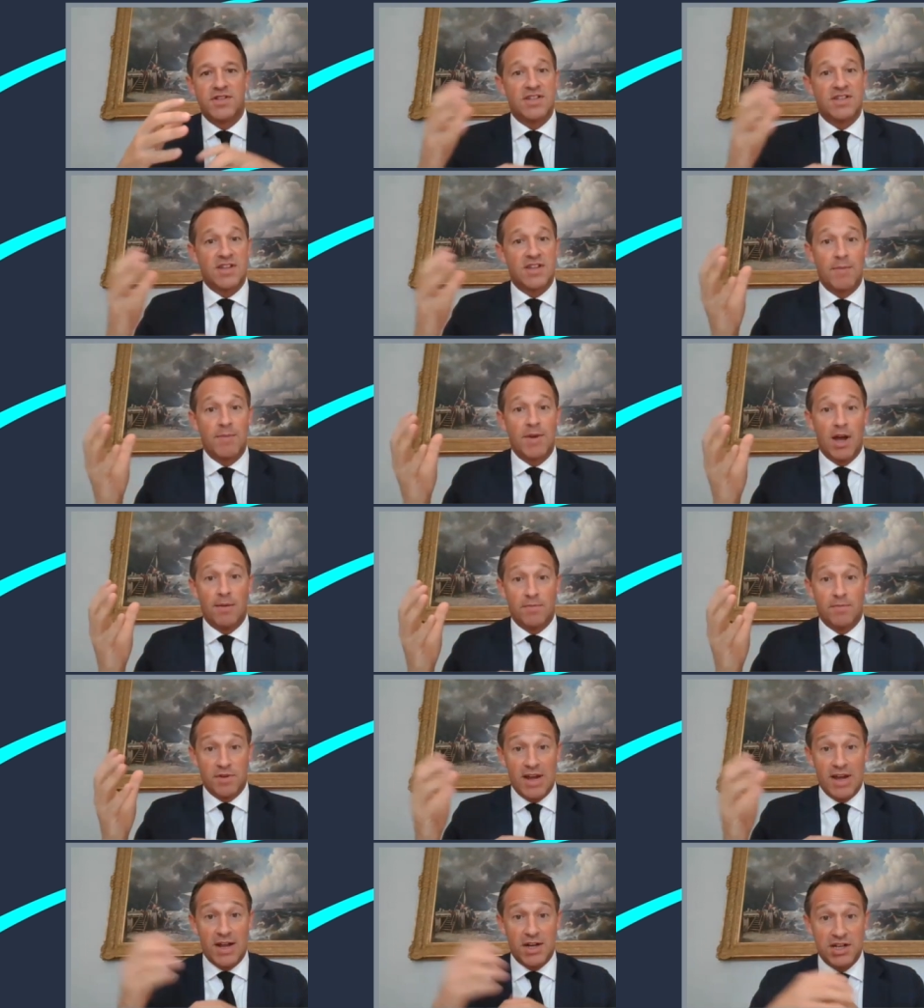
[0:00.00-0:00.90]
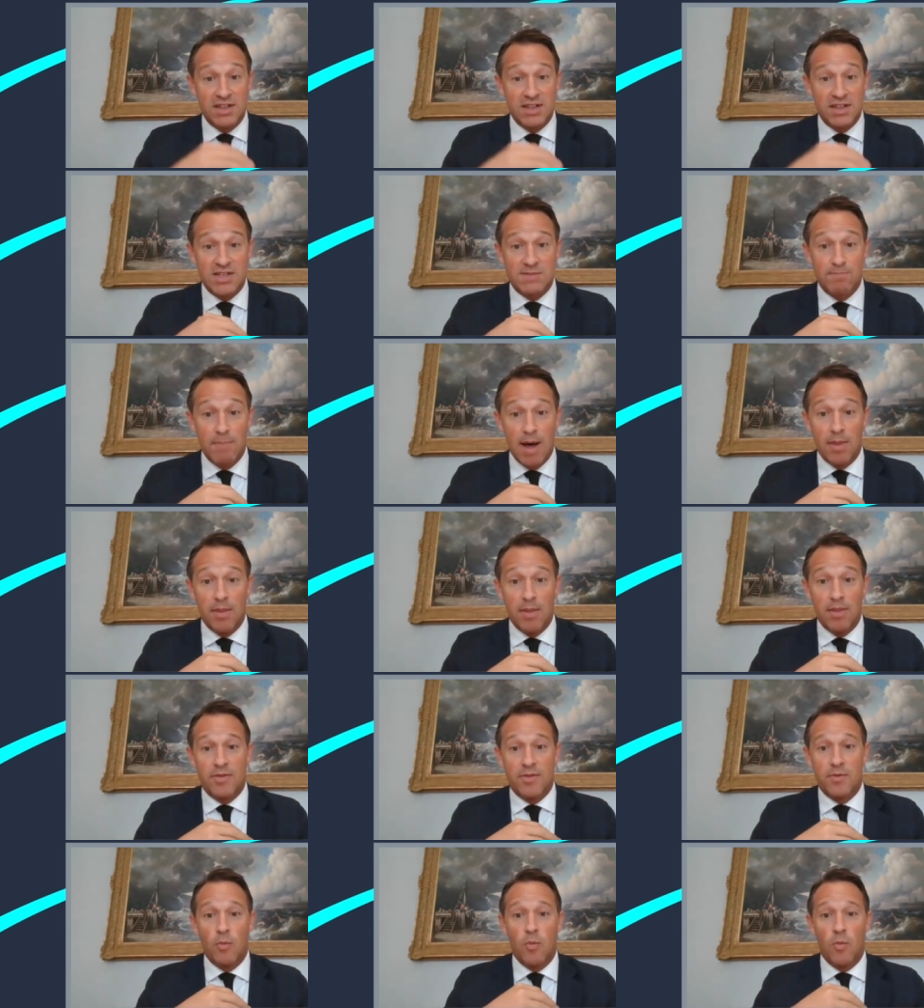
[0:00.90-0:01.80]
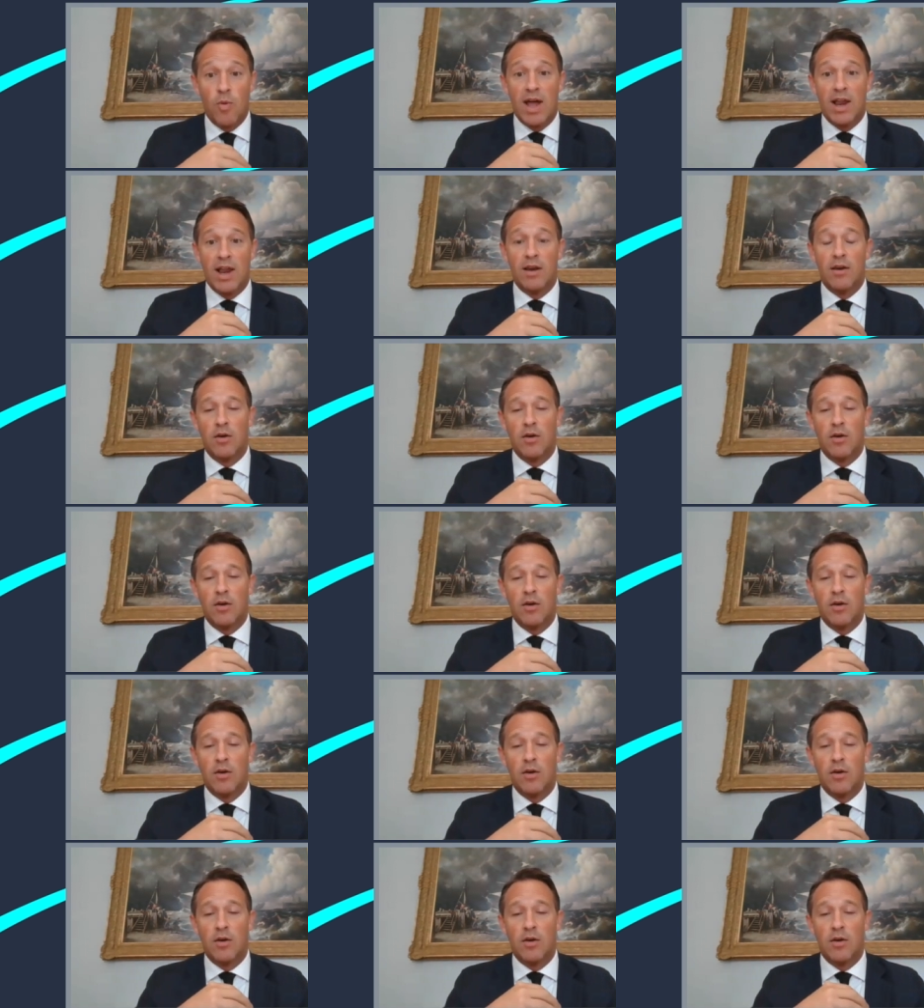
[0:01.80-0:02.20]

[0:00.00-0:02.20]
It's coming up actually this month, where